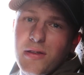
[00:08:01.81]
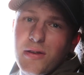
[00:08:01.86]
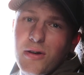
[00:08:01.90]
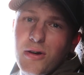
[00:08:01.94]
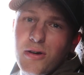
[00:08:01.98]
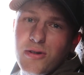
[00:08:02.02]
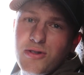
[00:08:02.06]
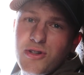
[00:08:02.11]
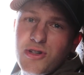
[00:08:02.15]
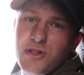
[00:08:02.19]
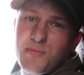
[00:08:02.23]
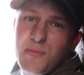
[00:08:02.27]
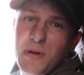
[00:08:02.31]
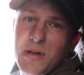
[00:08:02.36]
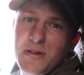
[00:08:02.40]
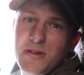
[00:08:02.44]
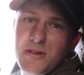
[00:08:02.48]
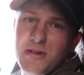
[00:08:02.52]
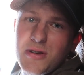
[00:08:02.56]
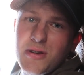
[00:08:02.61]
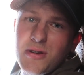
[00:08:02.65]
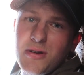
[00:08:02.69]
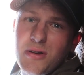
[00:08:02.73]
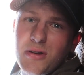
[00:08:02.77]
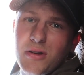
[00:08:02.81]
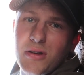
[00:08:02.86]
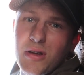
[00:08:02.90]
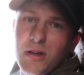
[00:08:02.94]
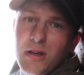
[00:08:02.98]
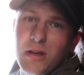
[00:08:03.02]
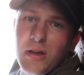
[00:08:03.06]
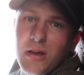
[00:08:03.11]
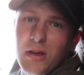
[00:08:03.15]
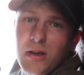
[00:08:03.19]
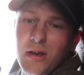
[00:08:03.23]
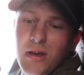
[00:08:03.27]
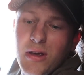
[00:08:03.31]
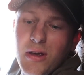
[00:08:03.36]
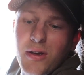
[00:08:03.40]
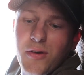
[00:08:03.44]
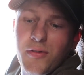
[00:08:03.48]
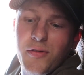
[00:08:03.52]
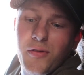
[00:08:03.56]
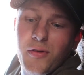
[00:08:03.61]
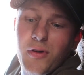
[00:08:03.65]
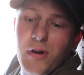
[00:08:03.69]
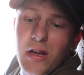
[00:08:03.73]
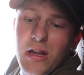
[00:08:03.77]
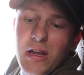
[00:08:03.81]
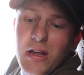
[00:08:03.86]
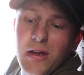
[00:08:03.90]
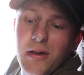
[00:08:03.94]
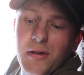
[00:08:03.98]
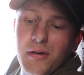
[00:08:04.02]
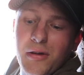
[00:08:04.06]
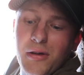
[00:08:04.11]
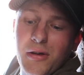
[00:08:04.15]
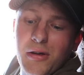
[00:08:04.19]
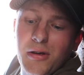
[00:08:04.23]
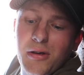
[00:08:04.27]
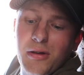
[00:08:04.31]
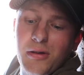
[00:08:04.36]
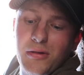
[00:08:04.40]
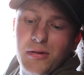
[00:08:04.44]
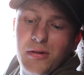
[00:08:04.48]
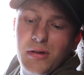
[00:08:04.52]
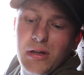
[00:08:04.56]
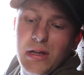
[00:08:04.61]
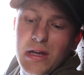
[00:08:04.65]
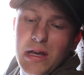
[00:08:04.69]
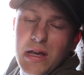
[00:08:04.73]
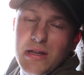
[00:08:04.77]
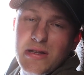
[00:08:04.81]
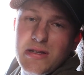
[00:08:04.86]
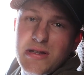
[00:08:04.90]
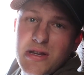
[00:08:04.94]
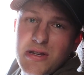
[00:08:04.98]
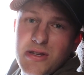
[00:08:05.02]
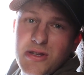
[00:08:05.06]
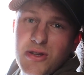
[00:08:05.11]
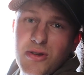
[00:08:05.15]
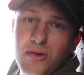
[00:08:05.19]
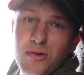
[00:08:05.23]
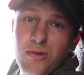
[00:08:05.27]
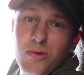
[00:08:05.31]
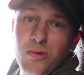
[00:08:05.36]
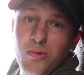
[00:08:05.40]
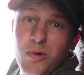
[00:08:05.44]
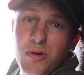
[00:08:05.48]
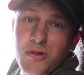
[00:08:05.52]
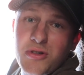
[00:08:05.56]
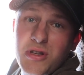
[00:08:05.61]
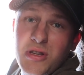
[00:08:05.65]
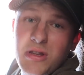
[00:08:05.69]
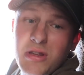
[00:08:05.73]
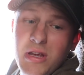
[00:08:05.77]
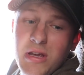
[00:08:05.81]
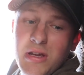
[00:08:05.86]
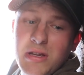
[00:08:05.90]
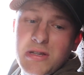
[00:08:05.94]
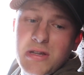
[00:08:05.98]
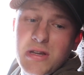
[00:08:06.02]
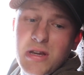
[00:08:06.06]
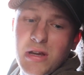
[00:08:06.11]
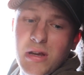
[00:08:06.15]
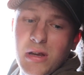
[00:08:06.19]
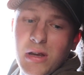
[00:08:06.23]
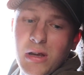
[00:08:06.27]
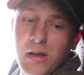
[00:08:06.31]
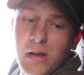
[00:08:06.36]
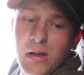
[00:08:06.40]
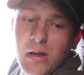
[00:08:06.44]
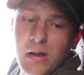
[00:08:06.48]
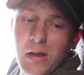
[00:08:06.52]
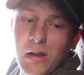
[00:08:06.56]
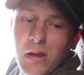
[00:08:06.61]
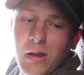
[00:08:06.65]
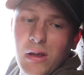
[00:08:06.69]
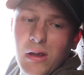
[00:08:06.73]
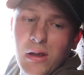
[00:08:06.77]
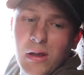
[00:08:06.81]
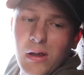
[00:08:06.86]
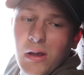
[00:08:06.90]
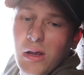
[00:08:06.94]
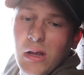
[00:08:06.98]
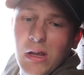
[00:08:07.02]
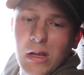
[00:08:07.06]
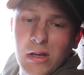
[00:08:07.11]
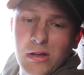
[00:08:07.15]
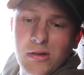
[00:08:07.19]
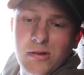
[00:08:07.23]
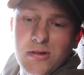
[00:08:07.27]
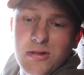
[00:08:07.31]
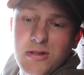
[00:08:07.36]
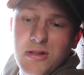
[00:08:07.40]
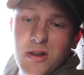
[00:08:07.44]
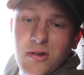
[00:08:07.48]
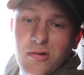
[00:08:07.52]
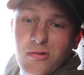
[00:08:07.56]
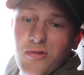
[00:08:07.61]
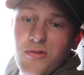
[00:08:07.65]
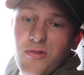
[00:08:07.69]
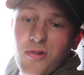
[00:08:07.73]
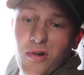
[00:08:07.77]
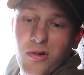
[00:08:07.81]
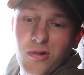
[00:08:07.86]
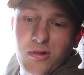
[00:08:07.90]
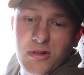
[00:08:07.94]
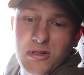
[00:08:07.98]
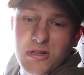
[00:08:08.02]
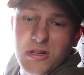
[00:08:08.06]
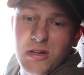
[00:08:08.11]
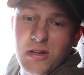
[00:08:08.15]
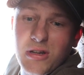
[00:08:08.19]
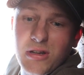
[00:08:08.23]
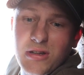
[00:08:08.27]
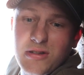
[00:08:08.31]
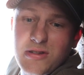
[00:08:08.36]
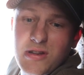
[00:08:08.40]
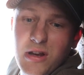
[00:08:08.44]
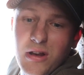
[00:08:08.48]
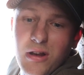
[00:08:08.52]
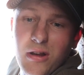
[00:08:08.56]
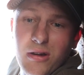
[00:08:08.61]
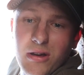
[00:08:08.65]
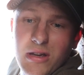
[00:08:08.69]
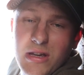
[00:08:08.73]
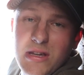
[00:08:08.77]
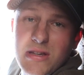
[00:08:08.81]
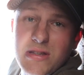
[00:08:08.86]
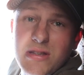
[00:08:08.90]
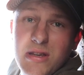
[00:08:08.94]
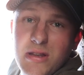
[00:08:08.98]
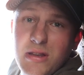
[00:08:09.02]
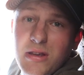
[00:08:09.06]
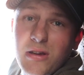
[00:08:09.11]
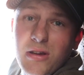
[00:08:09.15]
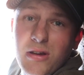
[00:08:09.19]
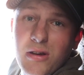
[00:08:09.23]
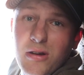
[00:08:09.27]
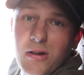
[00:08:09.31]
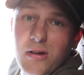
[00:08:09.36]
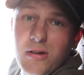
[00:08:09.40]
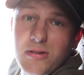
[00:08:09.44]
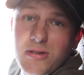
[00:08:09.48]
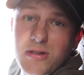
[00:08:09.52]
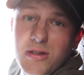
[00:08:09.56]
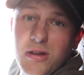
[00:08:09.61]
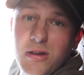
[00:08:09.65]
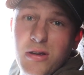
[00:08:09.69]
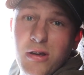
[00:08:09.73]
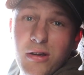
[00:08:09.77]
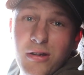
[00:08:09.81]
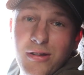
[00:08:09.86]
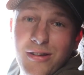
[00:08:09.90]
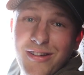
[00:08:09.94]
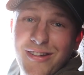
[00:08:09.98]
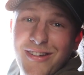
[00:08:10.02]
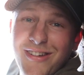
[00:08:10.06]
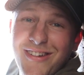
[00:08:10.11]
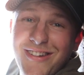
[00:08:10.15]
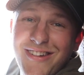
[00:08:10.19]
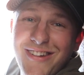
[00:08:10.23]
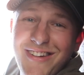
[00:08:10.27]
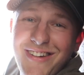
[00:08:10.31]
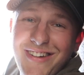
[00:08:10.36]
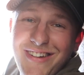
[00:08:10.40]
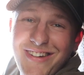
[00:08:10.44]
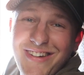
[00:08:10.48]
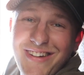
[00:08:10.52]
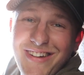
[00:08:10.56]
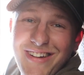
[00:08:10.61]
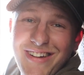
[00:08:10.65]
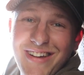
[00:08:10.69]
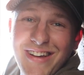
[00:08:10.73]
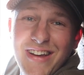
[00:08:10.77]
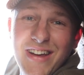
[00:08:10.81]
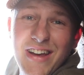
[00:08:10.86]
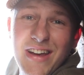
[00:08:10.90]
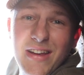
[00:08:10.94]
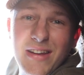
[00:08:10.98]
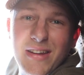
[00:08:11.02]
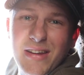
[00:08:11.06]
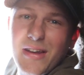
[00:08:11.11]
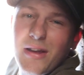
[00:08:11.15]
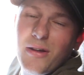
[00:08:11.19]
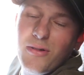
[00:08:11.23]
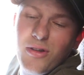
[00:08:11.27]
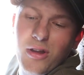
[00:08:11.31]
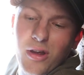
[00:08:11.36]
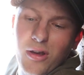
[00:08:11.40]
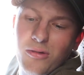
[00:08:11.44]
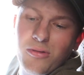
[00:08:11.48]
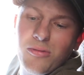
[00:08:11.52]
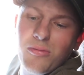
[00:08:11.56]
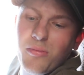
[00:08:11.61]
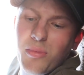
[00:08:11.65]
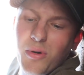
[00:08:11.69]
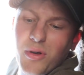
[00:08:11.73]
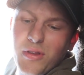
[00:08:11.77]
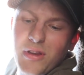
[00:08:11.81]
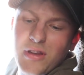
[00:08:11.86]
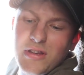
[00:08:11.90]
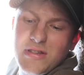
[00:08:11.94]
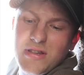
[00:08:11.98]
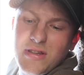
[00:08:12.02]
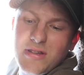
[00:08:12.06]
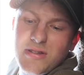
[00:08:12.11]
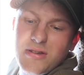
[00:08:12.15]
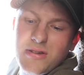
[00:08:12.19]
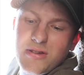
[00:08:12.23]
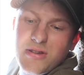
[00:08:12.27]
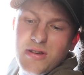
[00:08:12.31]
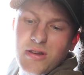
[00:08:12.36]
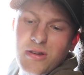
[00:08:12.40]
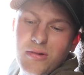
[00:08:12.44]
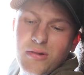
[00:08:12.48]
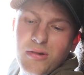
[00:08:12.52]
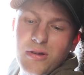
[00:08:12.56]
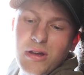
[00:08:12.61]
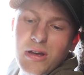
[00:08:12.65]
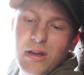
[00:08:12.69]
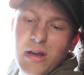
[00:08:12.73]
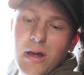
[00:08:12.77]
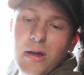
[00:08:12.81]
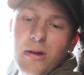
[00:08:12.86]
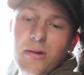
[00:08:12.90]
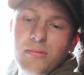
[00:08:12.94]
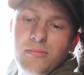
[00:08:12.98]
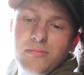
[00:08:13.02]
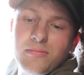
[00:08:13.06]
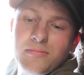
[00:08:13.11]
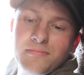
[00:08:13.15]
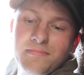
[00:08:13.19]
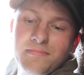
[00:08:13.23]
thought I'd just mention, for any kids in school watching this, just do drugs. It's a lot easier than cars. No, don't, but this is just annoying now.